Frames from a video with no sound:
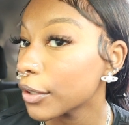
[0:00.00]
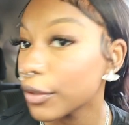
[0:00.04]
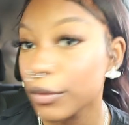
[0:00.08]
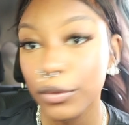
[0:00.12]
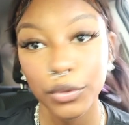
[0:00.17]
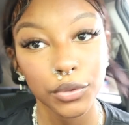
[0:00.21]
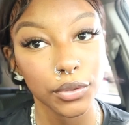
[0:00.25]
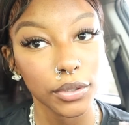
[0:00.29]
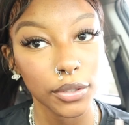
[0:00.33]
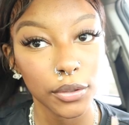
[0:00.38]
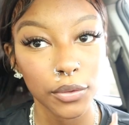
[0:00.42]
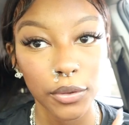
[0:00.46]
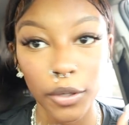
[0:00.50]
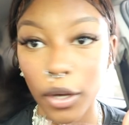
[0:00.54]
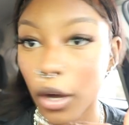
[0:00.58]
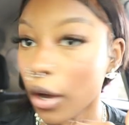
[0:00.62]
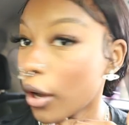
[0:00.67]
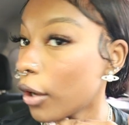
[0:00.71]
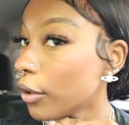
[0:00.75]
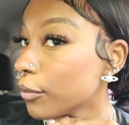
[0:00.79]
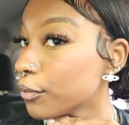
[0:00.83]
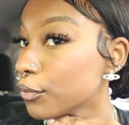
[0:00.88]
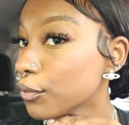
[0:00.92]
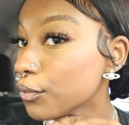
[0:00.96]
cute too y'all
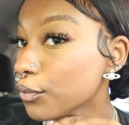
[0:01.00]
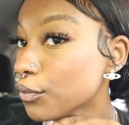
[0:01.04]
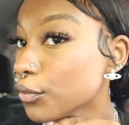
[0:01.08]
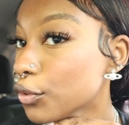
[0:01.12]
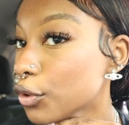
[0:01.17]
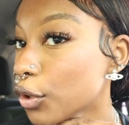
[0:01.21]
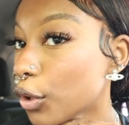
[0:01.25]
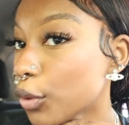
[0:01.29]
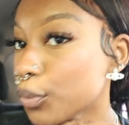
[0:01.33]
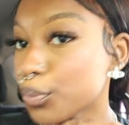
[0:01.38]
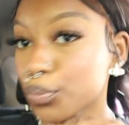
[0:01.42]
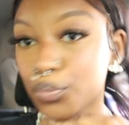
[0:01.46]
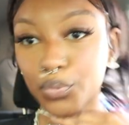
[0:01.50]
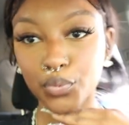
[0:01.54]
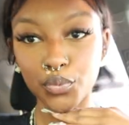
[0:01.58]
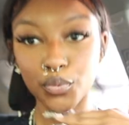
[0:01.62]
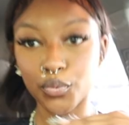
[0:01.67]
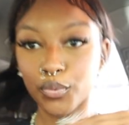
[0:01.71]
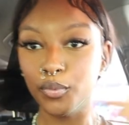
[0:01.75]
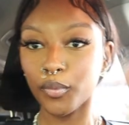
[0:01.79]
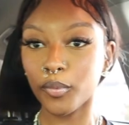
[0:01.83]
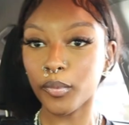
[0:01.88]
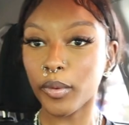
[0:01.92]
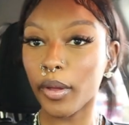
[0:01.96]
so
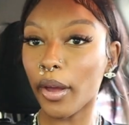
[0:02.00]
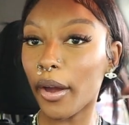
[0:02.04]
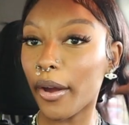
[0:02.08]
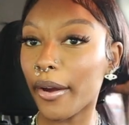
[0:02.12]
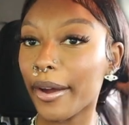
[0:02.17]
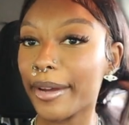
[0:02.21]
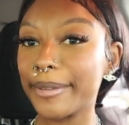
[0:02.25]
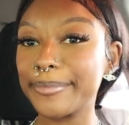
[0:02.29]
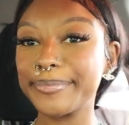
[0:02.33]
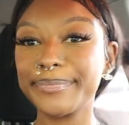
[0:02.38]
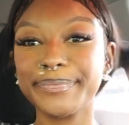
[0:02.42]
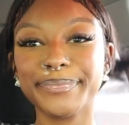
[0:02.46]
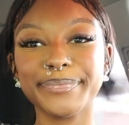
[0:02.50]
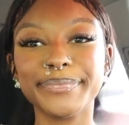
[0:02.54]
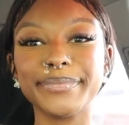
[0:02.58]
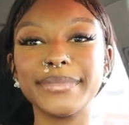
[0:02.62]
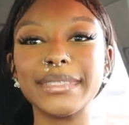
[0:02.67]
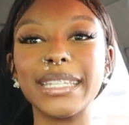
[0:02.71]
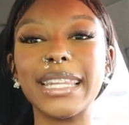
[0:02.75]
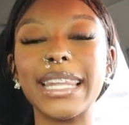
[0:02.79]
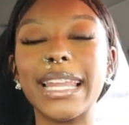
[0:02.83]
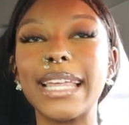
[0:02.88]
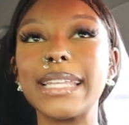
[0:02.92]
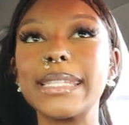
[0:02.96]
all right
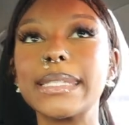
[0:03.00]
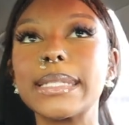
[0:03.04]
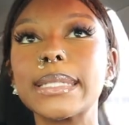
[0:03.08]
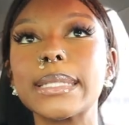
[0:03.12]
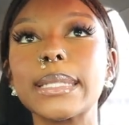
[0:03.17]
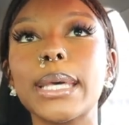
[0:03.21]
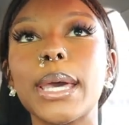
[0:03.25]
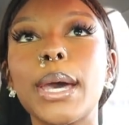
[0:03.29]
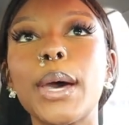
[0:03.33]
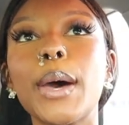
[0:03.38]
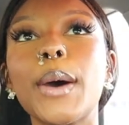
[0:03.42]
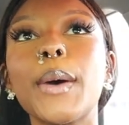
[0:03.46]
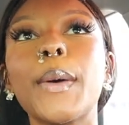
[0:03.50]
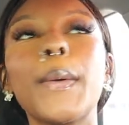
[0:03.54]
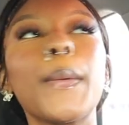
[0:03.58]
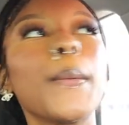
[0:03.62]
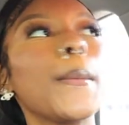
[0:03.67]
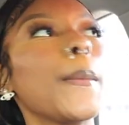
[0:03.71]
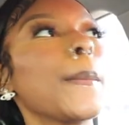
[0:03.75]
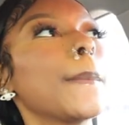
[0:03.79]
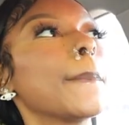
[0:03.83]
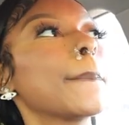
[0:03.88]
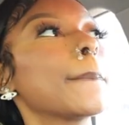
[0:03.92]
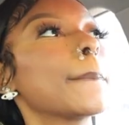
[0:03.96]
let's
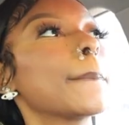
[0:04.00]
go